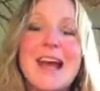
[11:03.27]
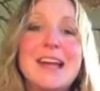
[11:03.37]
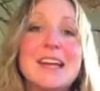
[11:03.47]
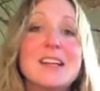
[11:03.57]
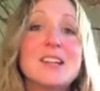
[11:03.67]

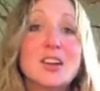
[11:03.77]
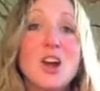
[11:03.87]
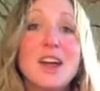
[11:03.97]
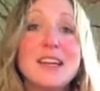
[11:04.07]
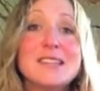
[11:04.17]
And again,
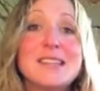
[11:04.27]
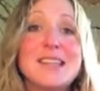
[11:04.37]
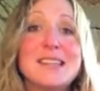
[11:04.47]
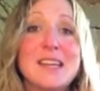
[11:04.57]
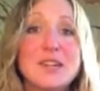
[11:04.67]
clairaudience
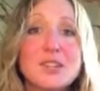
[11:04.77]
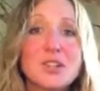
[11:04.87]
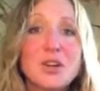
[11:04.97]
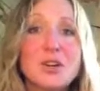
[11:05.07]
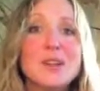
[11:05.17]
has
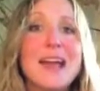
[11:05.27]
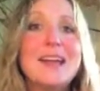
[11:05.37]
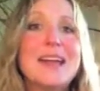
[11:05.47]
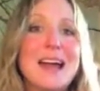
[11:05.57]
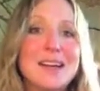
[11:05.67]
internal
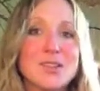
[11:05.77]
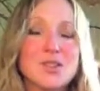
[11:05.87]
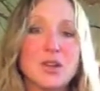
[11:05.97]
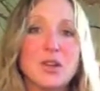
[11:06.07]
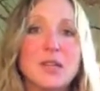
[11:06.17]
and
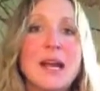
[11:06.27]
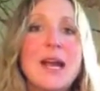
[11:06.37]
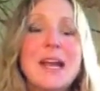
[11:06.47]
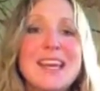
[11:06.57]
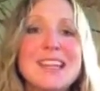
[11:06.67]
external.
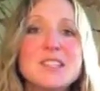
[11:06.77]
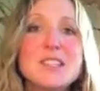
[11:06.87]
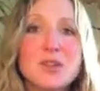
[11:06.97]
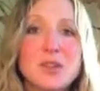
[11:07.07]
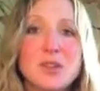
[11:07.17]

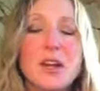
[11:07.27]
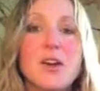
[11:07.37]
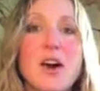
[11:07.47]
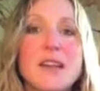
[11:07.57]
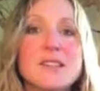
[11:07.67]
Internal
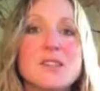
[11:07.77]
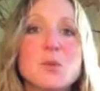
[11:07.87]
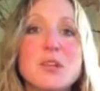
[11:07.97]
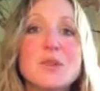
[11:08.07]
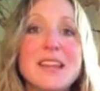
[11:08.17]
clairaudience is
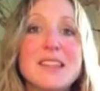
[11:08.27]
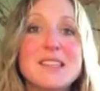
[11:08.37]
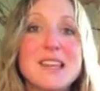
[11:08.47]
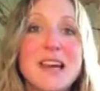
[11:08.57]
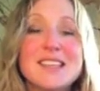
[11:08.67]
when you get
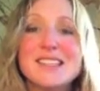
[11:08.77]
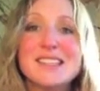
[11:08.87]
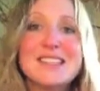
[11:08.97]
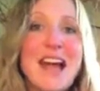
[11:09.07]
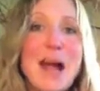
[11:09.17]
these
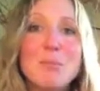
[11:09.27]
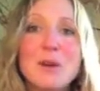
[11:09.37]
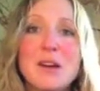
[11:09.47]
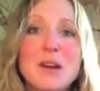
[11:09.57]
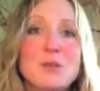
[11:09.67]
snap
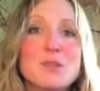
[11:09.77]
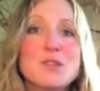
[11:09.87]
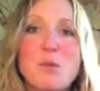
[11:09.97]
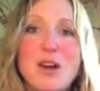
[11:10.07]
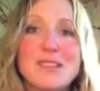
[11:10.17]

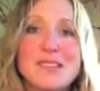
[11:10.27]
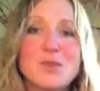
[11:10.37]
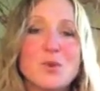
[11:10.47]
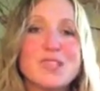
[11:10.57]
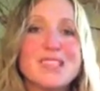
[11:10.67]

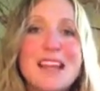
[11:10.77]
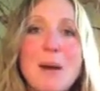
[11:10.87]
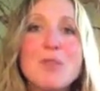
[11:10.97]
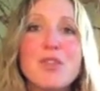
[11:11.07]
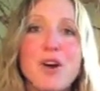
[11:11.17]
responses or
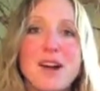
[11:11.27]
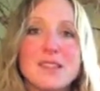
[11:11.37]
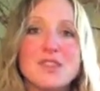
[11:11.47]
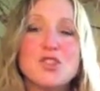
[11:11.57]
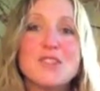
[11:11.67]
snap
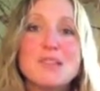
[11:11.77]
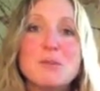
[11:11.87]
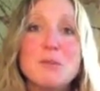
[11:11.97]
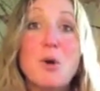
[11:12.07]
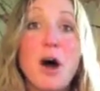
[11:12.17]
thoughts that just seem
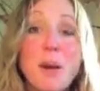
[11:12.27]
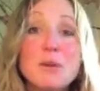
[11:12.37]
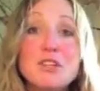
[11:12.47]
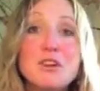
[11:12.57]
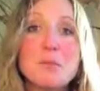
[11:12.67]
to pop
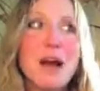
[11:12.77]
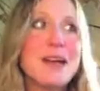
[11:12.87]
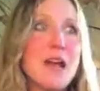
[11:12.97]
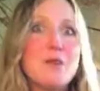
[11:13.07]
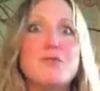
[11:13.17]
into your
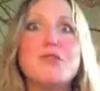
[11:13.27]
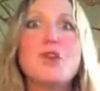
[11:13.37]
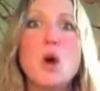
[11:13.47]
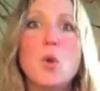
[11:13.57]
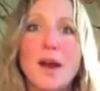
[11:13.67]
mind out of
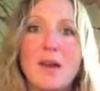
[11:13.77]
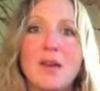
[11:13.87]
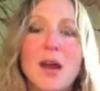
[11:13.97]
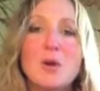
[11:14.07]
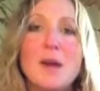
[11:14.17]
nowhere,
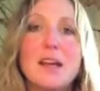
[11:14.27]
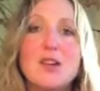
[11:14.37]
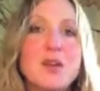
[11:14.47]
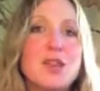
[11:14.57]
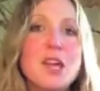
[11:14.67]
right?
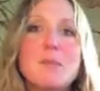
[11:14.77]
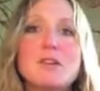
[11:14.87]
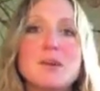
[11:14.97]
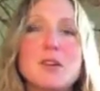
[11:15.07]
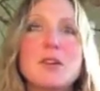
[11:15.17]
You think
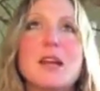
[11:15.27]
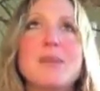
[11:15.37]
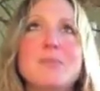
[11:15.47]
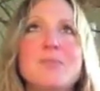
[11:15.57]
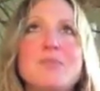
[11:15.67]
about something, you're like,
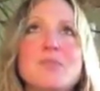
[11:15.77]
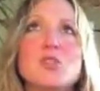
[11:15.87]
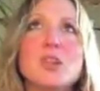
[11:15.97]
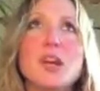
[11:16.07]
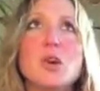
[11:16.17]

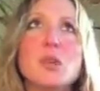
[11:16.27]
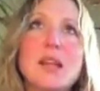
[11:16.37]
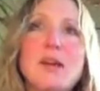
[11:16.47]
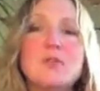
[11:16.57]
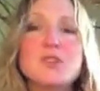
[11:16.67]
should I go
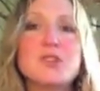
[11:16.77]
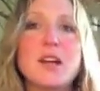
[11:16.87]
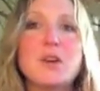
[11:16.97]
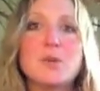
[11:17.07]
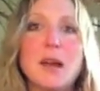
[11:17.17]
left or should
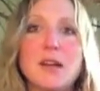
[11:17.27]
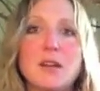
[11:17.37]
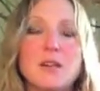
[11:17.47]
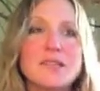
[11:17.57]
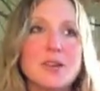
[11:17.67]
I go right? And
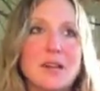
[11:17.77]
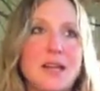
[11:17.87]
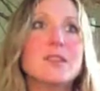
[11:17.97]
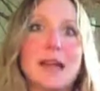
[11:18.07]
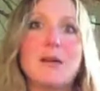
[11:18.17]
all of a sudden you're
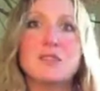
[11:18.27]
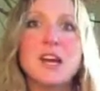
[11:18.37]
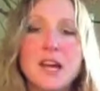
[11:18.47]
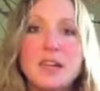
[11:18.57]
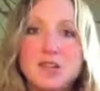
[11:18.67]
like, left.
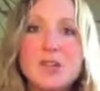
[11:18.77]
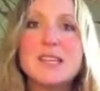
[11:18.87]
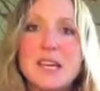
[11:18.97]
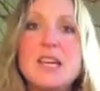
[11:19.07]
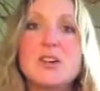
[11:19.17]
You just
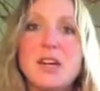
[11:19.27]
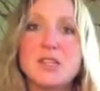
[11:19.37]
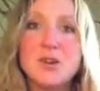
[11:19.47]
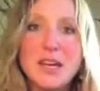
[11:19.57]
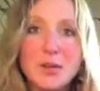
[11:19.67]
hear it.
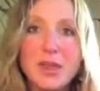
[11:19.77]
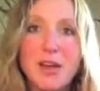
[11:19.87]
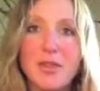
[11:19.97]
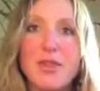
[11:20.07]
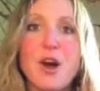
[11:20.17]
You hear
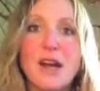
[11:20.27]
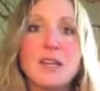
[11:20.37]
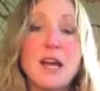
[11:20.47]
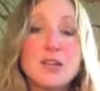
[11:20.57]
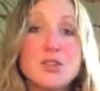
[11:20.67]
that thought
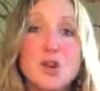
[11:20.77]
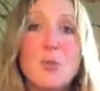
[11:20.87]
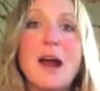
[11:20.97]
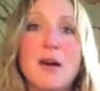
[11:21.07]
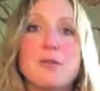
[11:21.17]

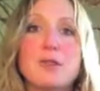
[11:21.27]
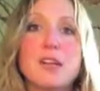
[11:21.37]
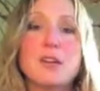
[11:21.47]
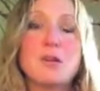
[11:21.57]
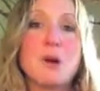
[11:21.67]
so
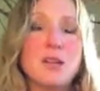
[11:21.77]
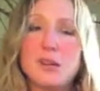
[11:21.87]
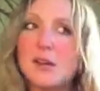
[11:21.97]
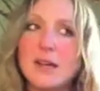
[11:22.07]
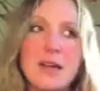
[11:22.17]
powerfully in your mind
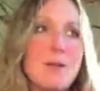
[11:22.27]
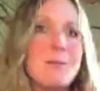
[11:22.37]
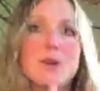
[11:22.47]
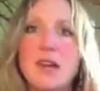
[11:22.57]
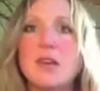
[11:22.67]
that you're like, yeah,
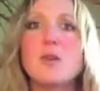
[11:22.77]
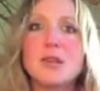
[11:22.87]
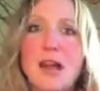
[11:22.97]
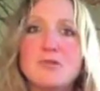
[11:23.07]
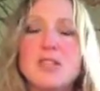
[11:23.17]
okay, go
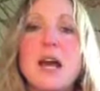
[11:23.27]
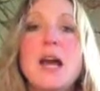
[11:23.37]
left.